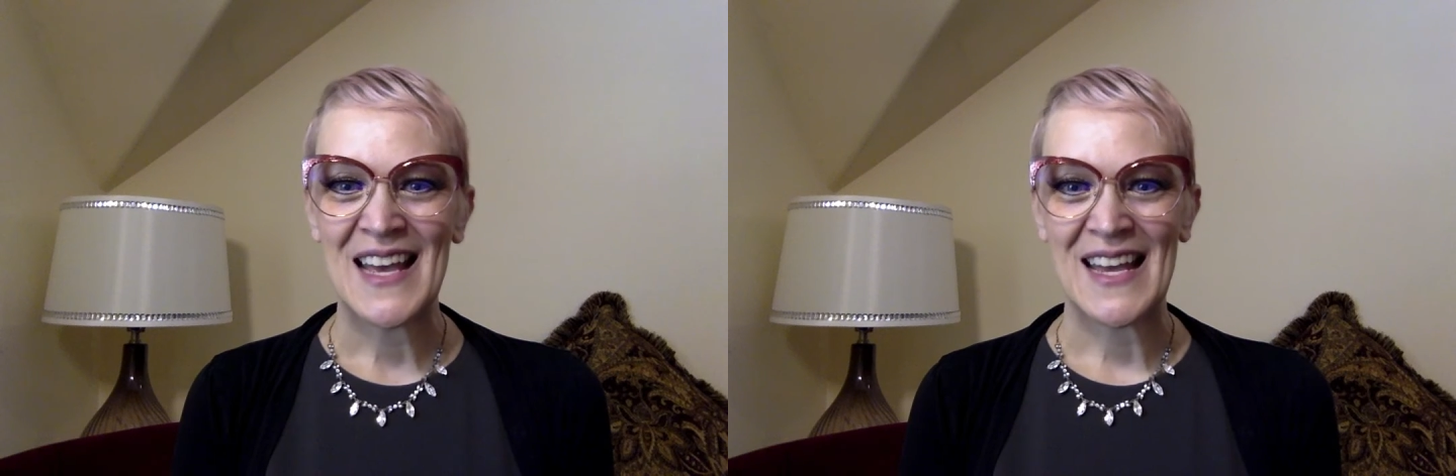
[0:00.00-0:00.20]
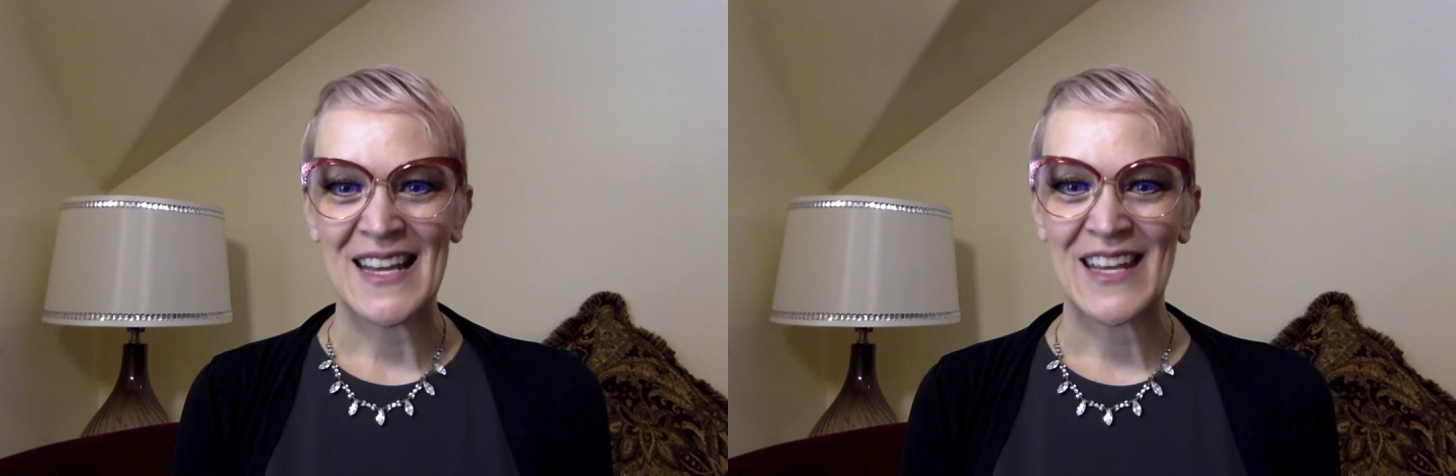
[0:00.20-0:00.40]

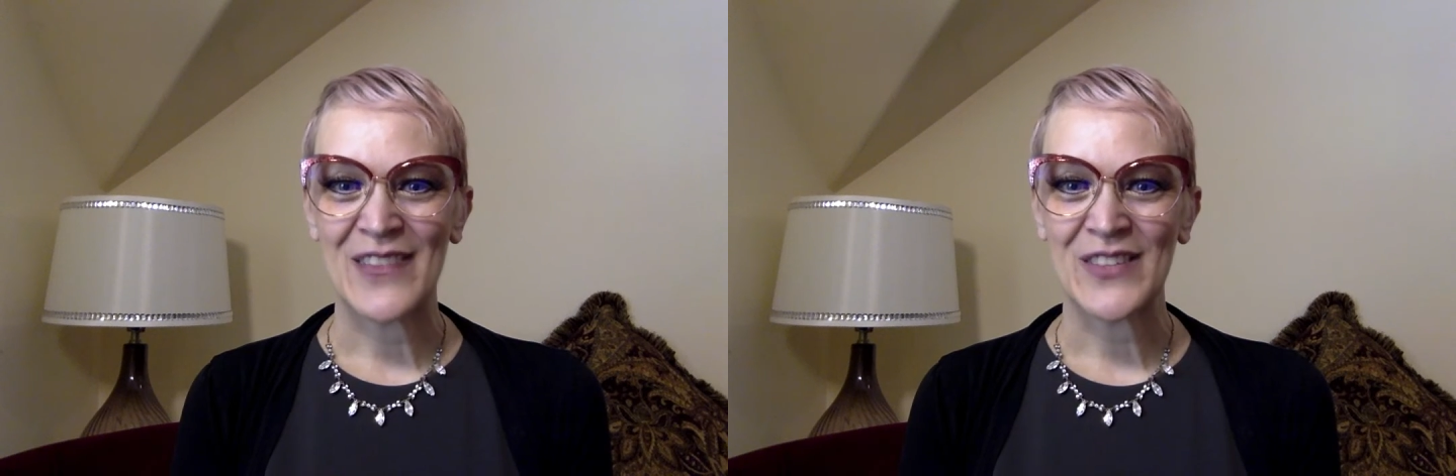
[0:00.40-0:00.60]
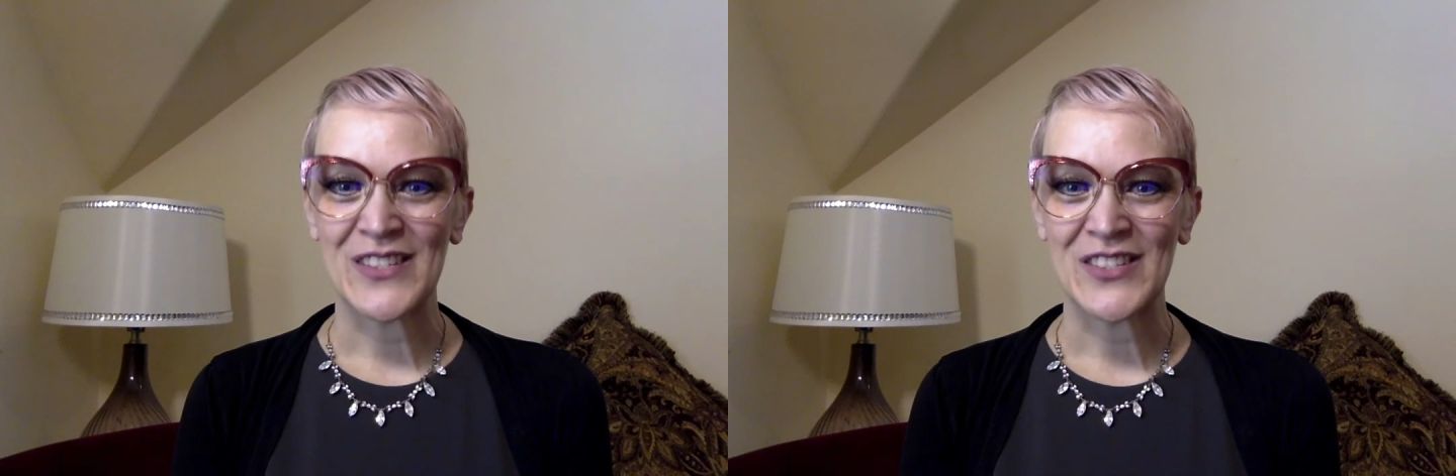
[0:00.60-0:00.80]
and
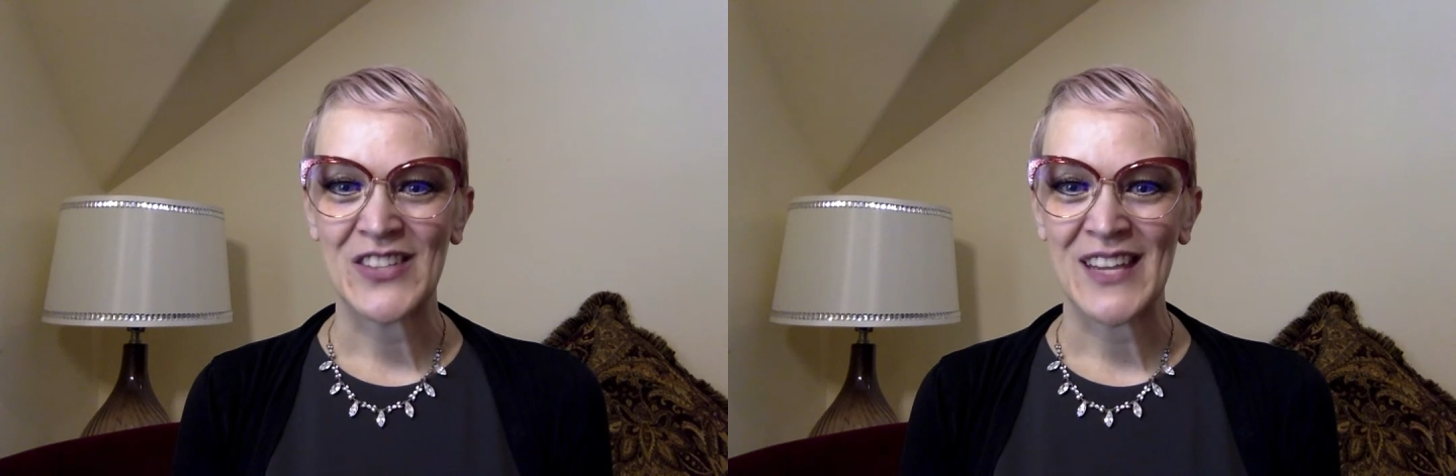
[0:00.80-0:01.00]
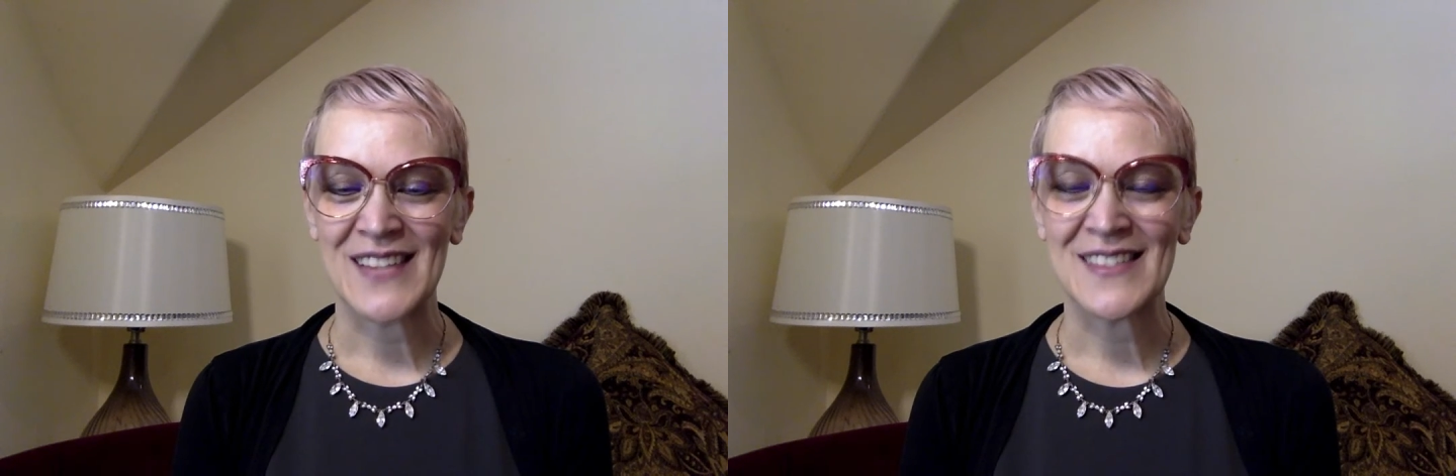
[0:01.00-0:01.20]
give us a
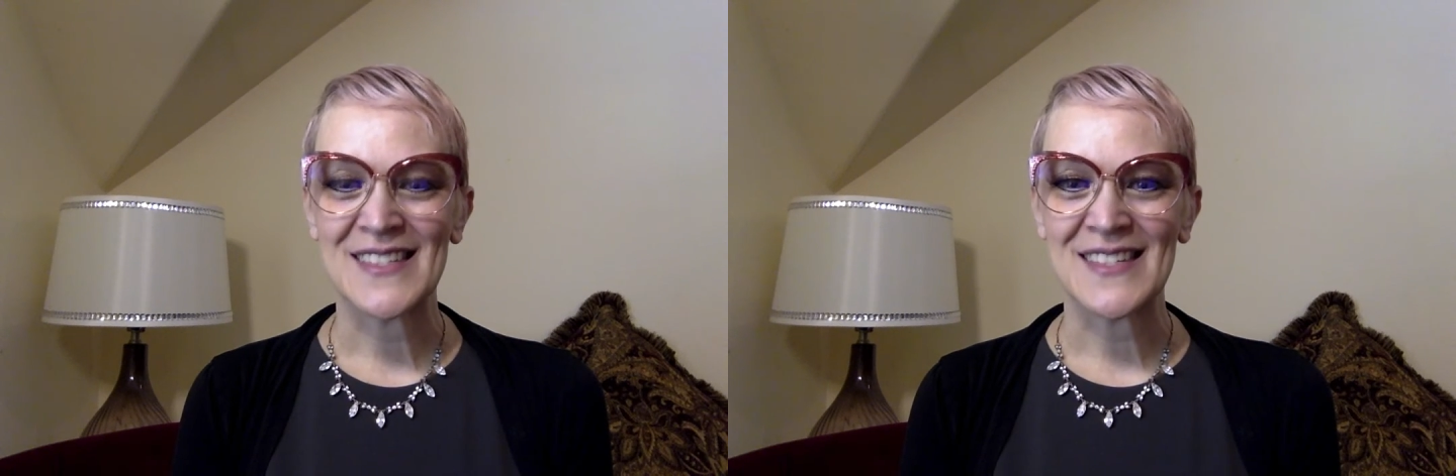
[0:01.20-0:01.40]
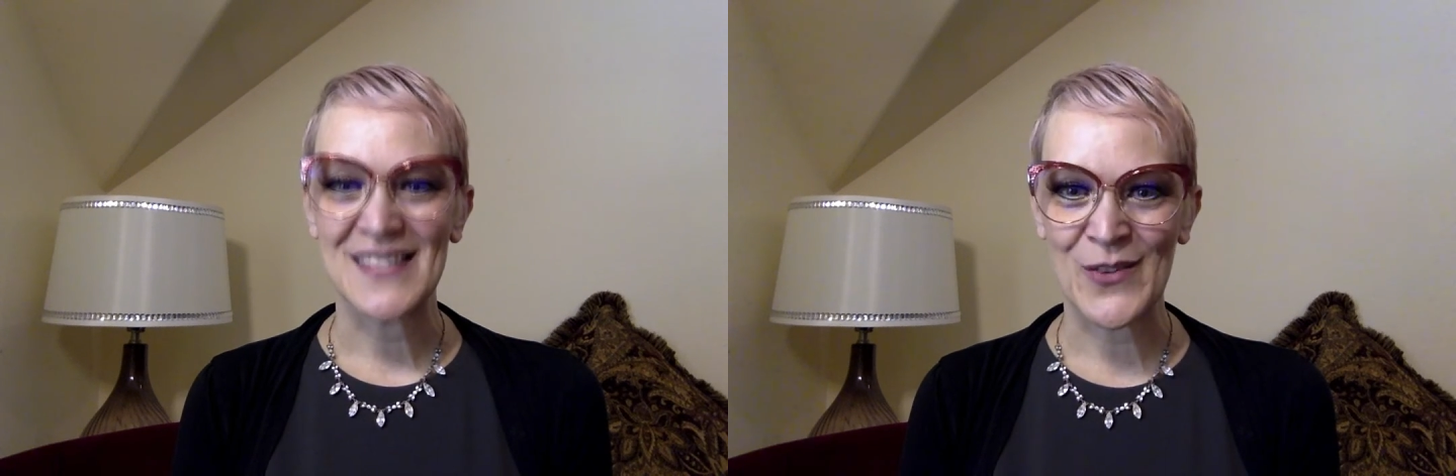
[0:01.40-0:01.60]
chance
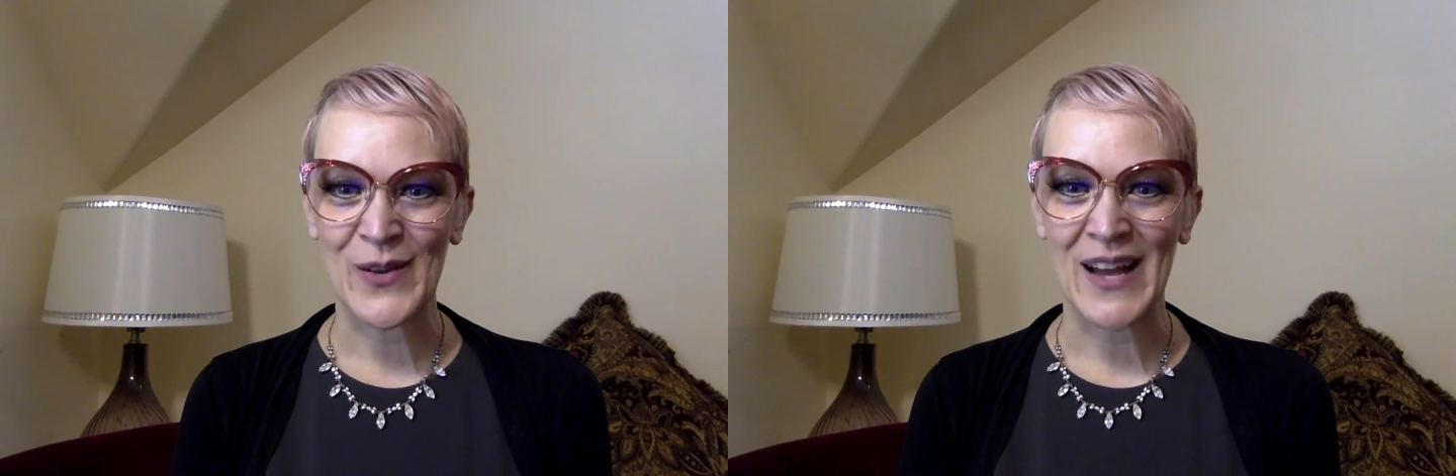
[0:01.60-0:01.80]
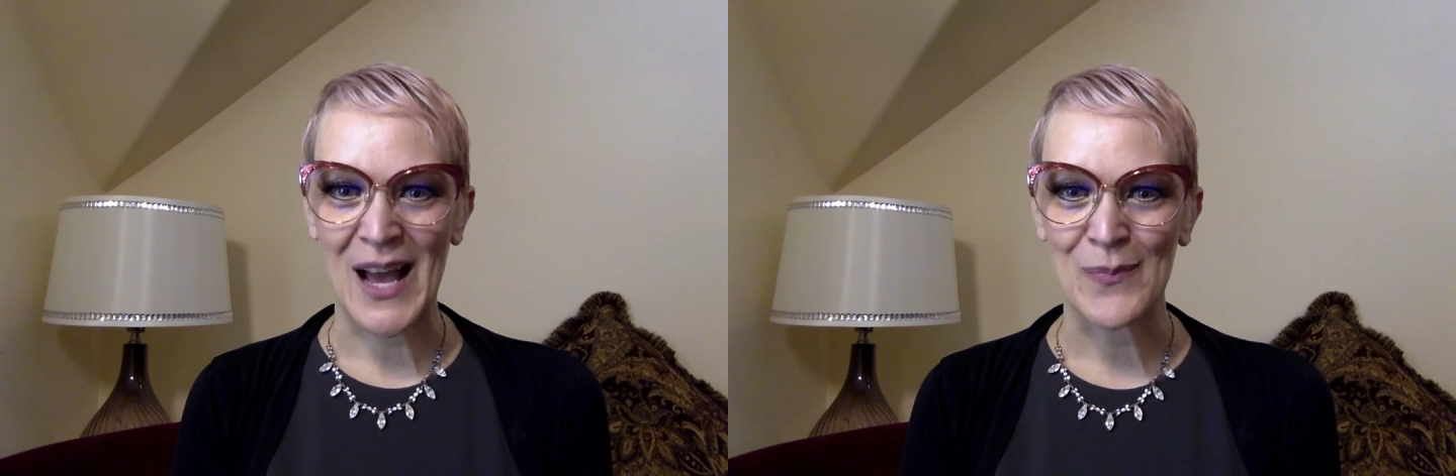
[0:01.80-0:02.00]
to see
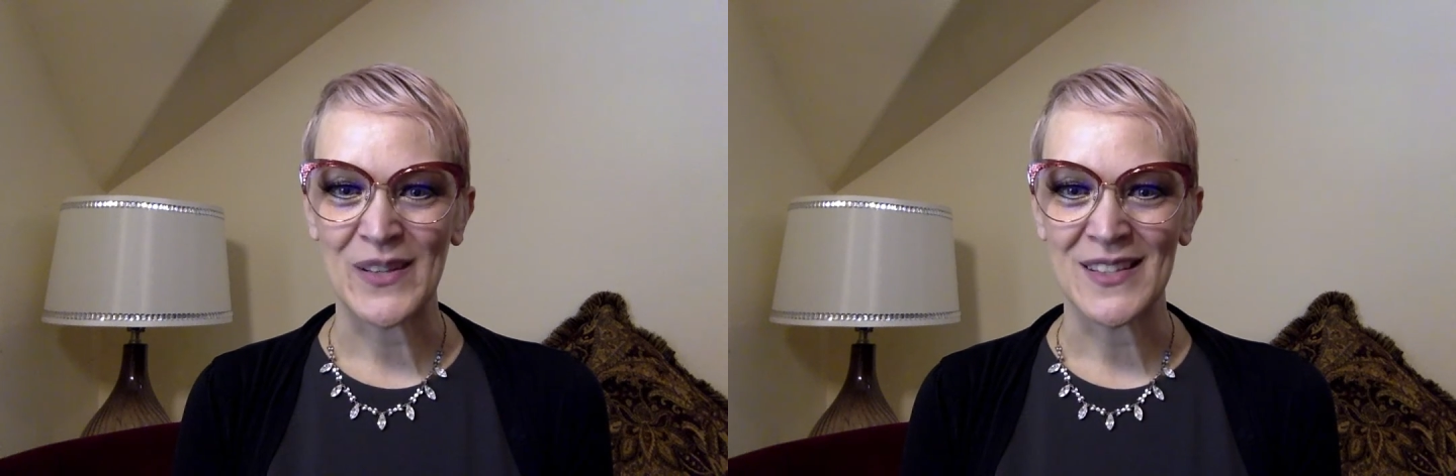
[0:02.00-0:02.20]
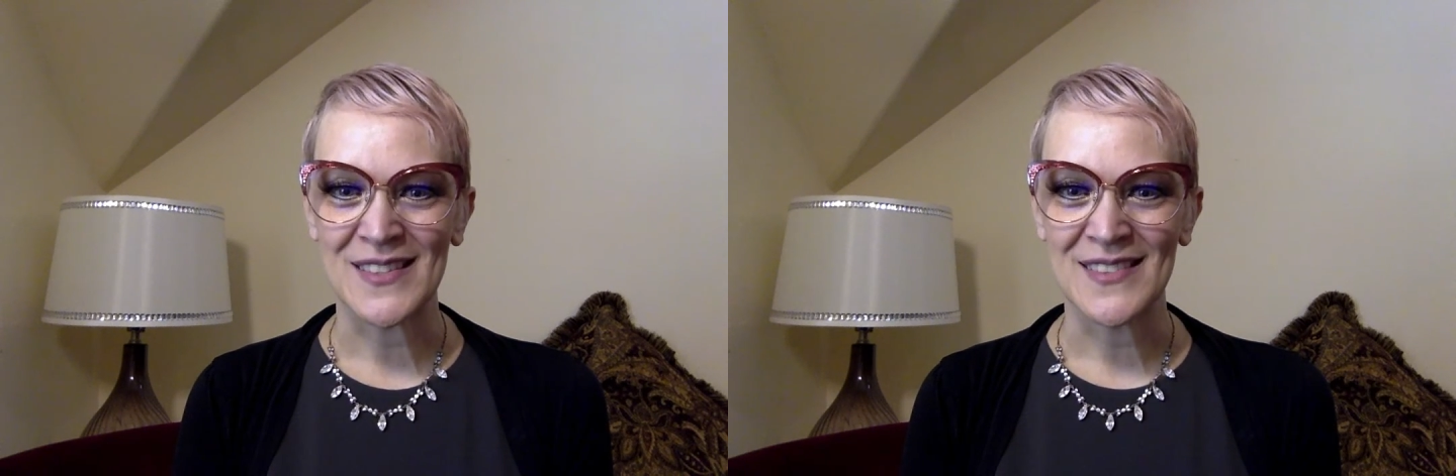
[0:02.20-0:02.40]
what
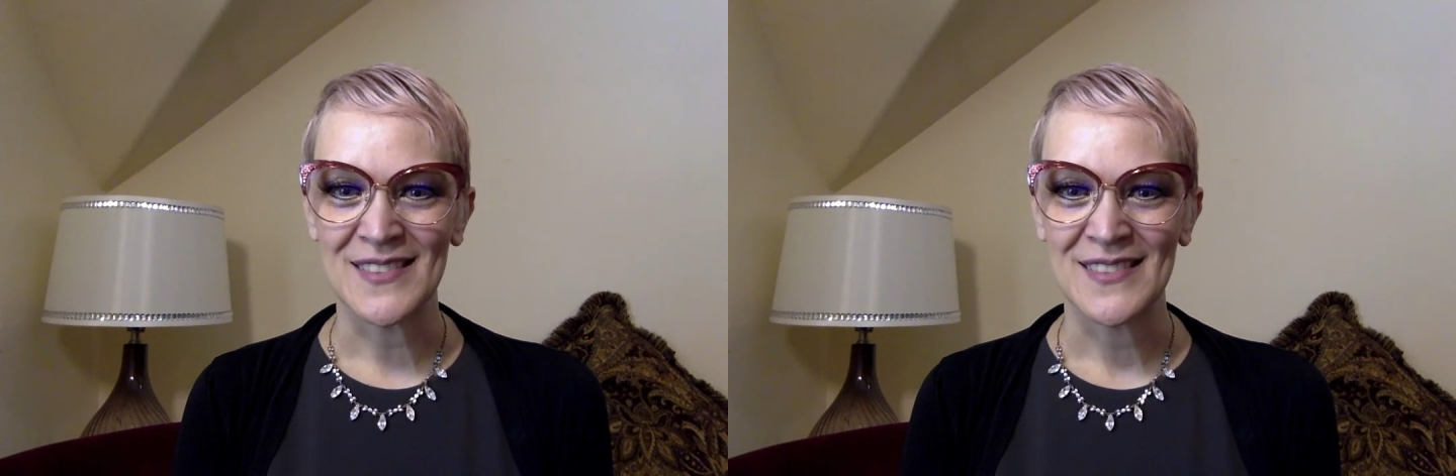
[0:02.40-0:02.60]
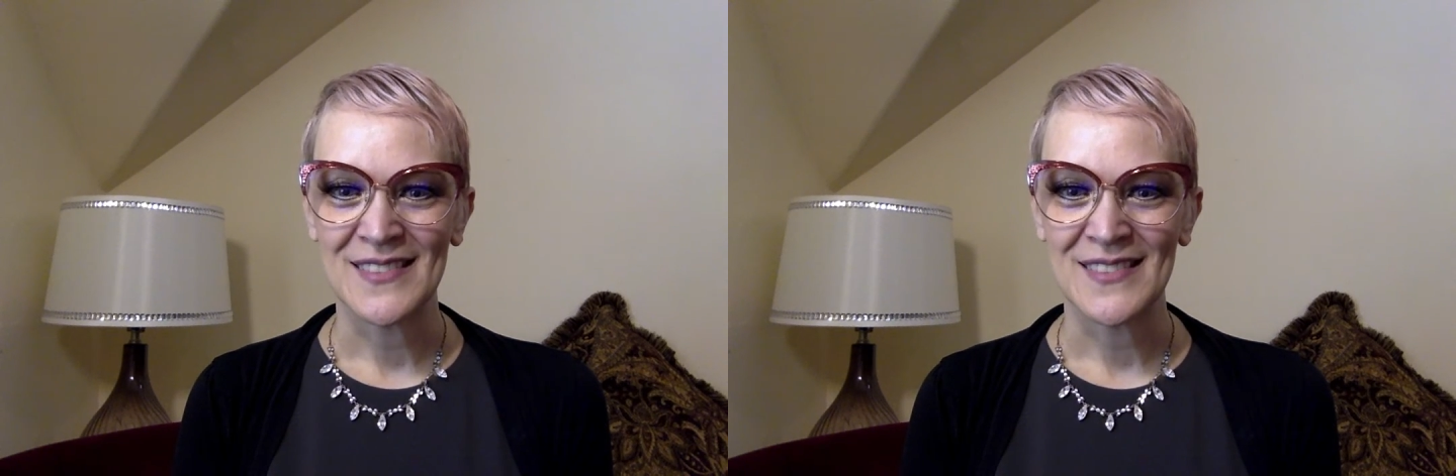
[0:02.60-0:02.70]
happens.